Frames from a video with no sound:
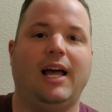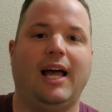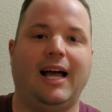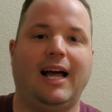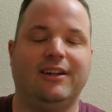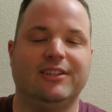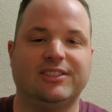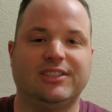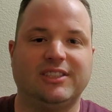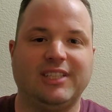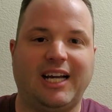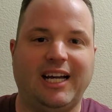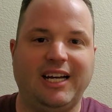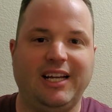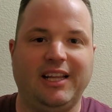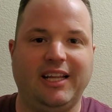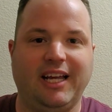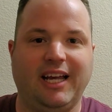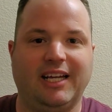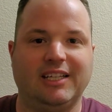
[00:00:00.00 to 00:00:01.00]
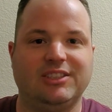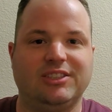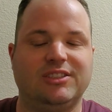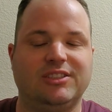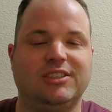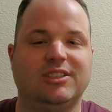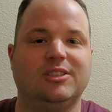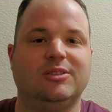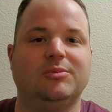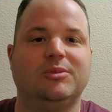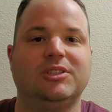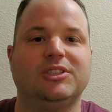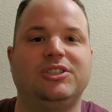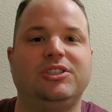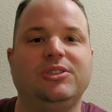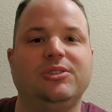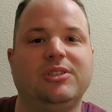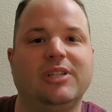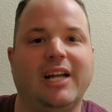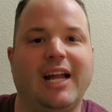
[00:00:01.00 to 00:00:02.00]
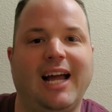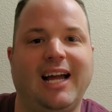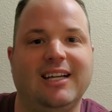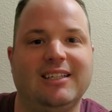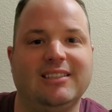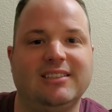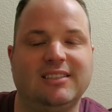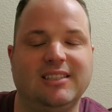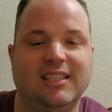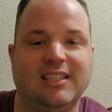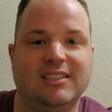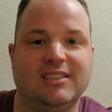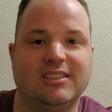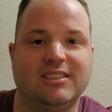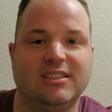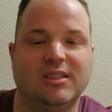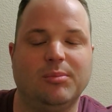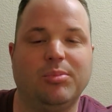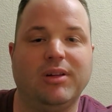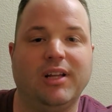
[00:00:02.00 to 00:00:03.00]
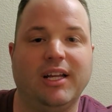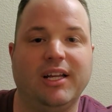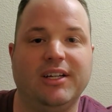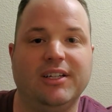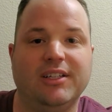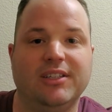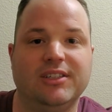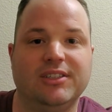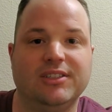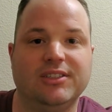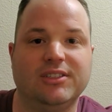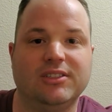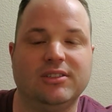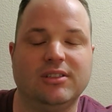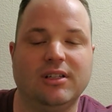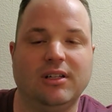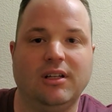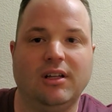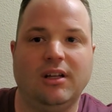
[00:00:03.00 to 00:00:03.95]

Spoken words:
outside of the Astrodome, because you could access the players'